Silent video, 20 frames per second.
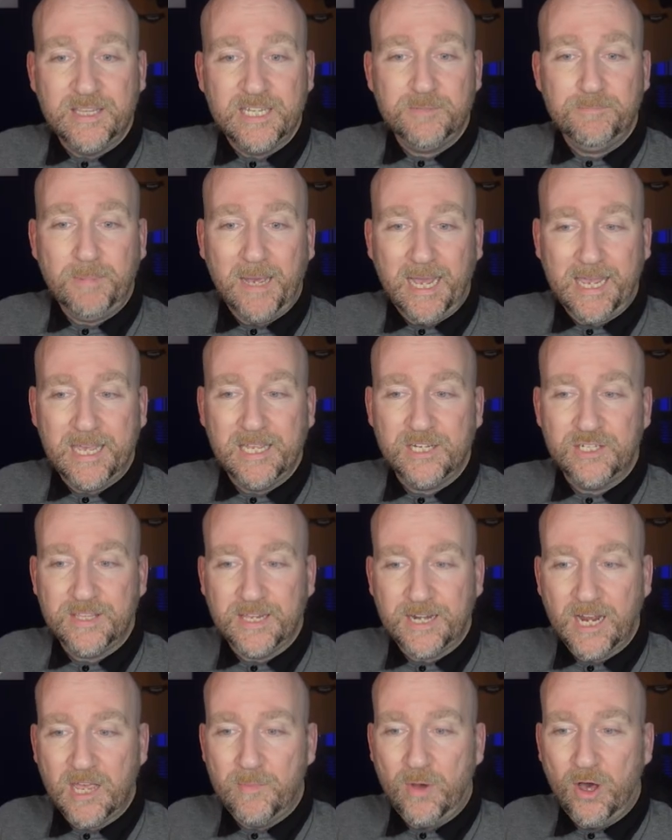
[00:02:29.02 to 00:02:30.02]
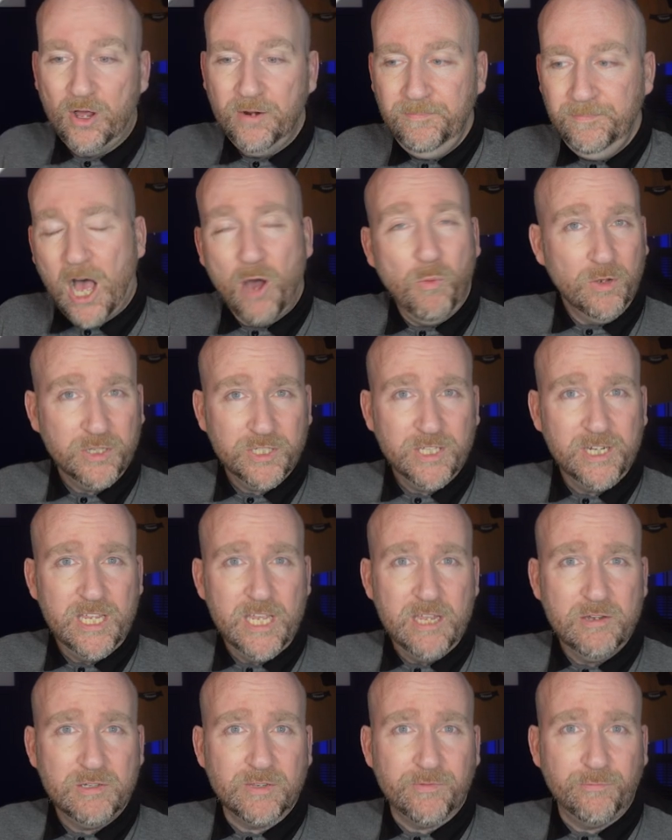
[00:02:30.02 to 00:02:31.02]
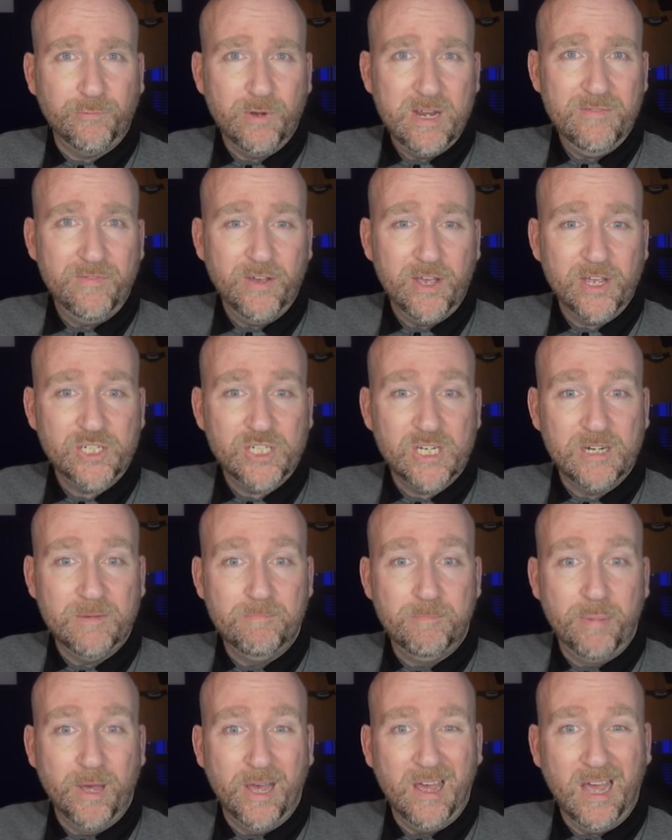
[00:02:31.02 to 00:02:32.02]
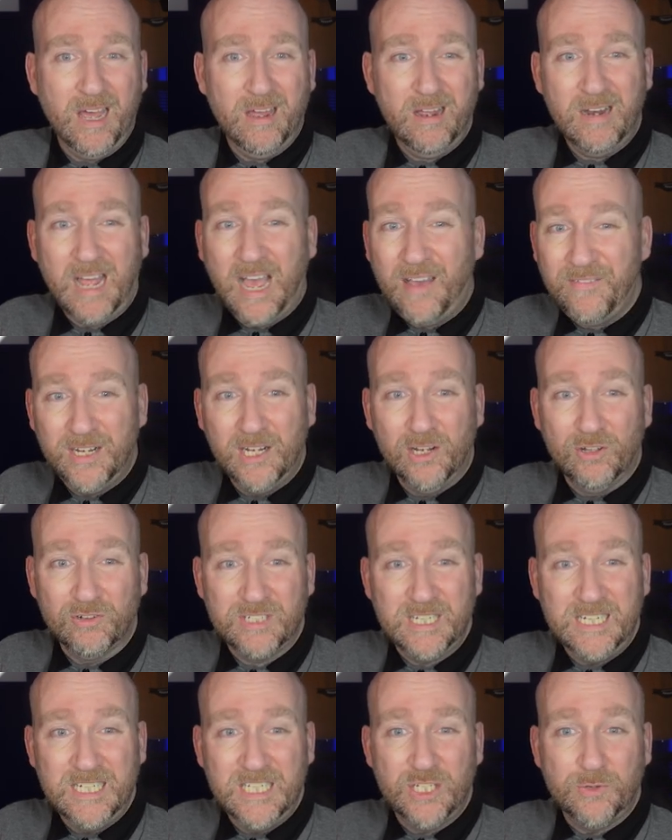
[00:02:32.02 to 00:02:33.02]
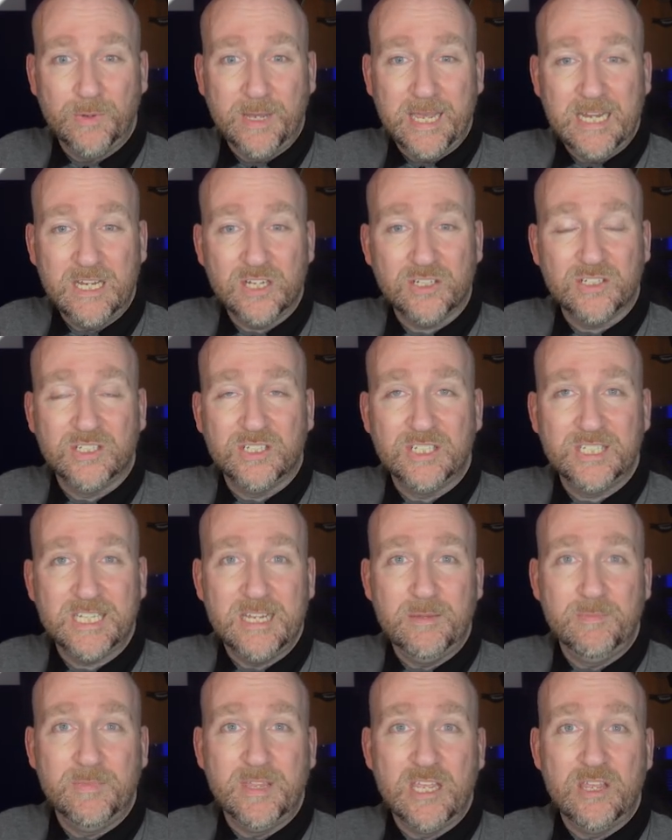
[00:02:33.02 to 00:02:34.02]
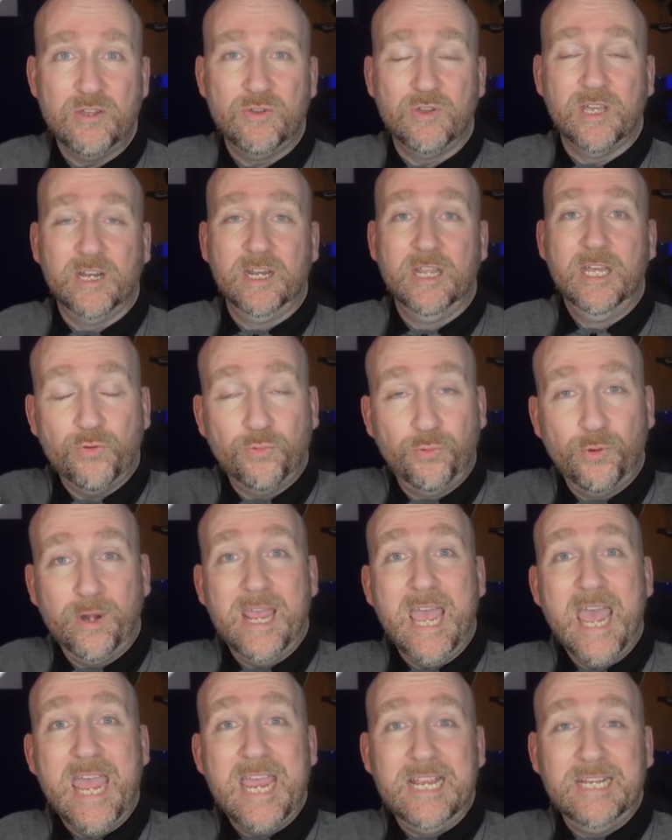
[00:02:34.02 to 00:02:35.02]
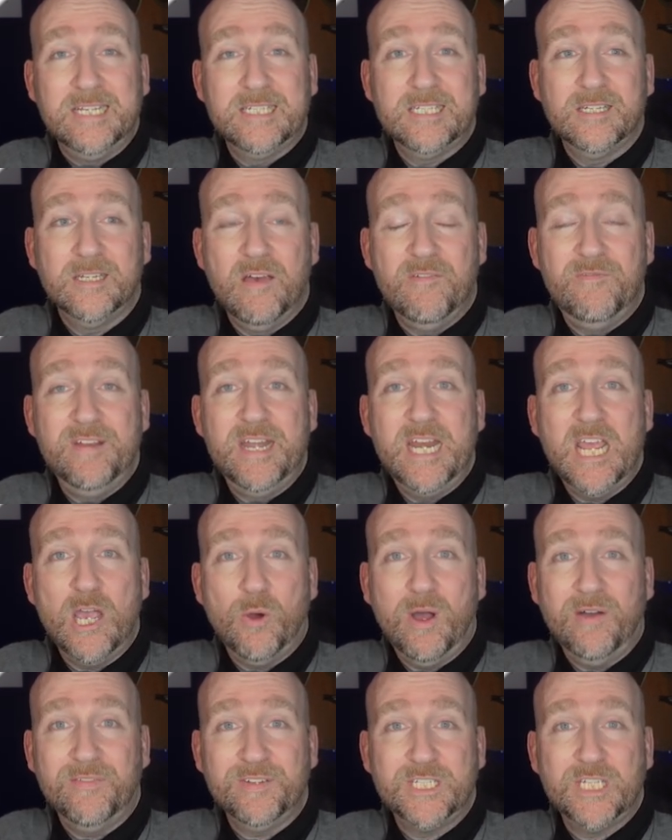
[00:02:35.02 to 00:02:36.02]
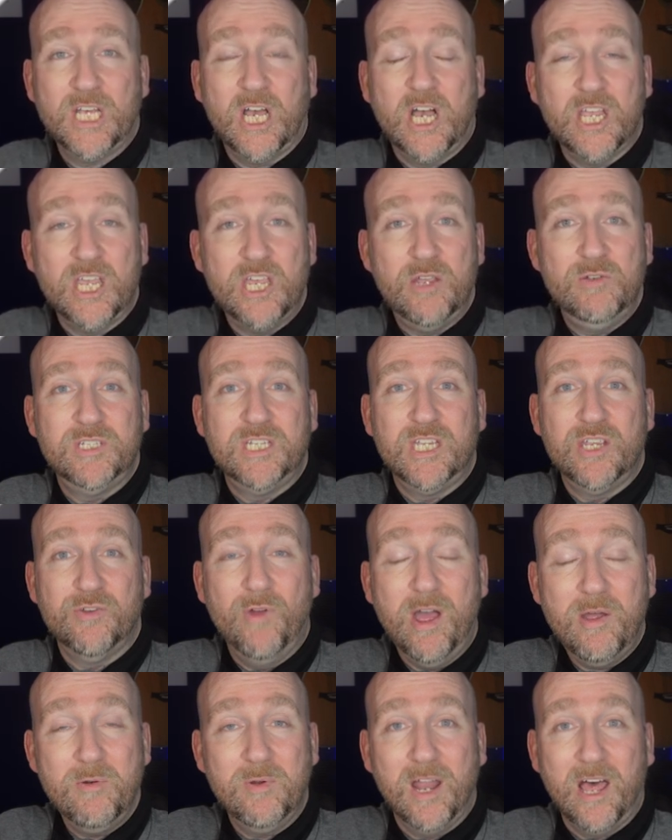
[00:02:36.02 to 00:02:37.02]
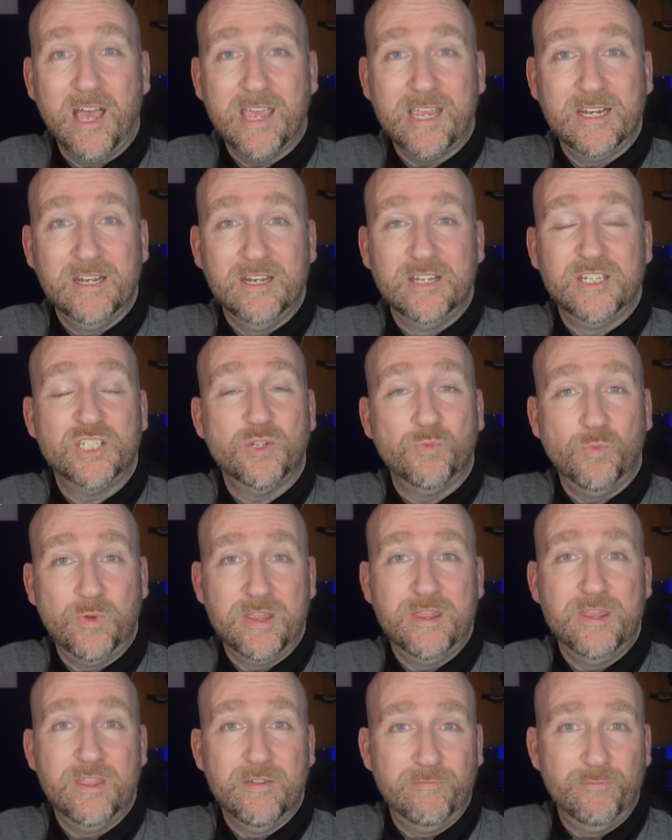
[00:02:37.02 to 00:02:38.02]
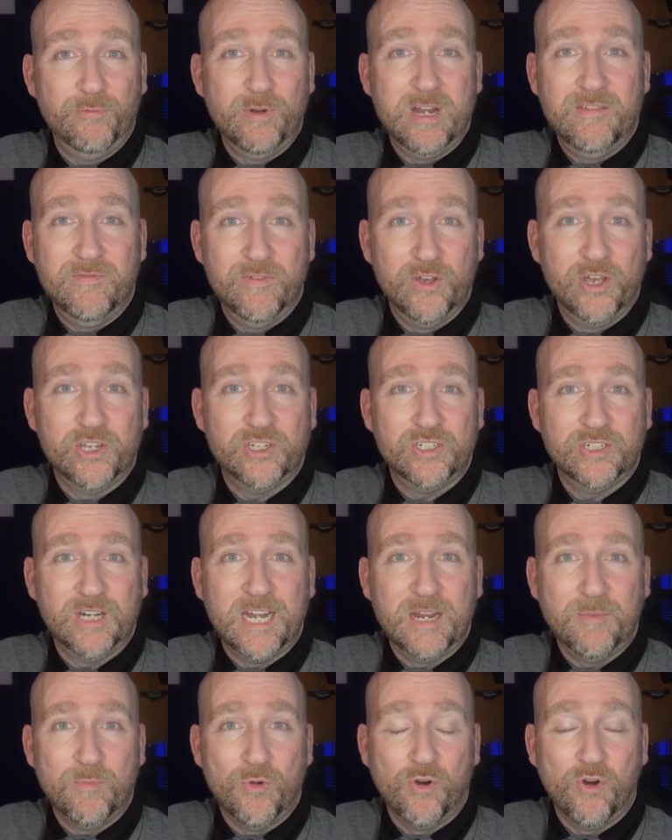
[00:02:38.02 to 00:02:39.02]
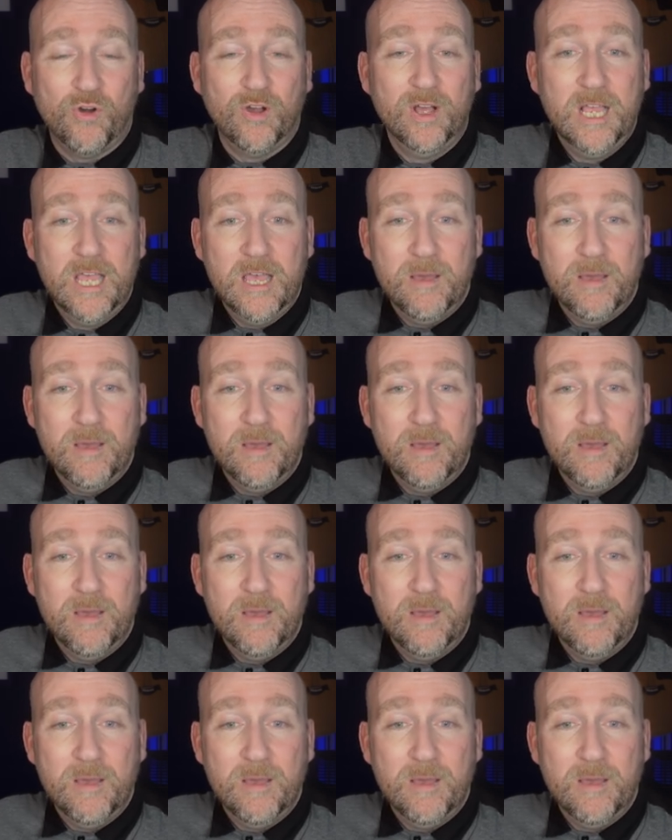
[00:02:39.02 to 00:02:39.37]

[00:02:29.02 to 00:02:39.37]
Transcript: this package that I'm on. I was going to use the free version, but having looked into it, it doesn't seem that you can create a video avatar using your own likeness with the free version anymore.